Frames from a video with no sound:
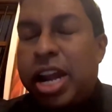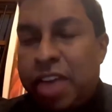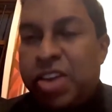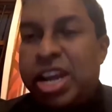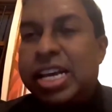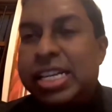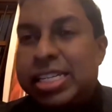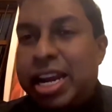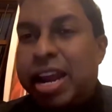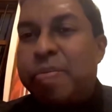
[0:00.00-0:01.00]
evidence
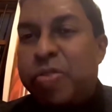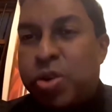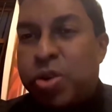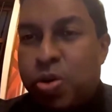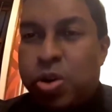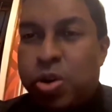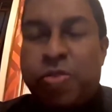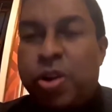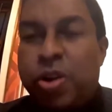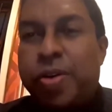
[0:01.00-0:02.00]
laid before a court of
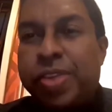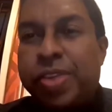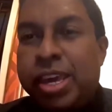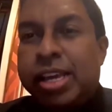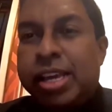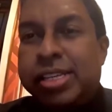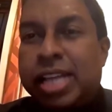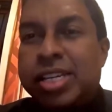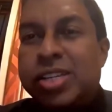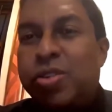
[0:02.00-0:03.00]
law.
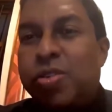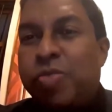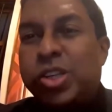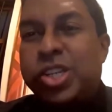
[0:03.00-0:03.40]
Judges don't watch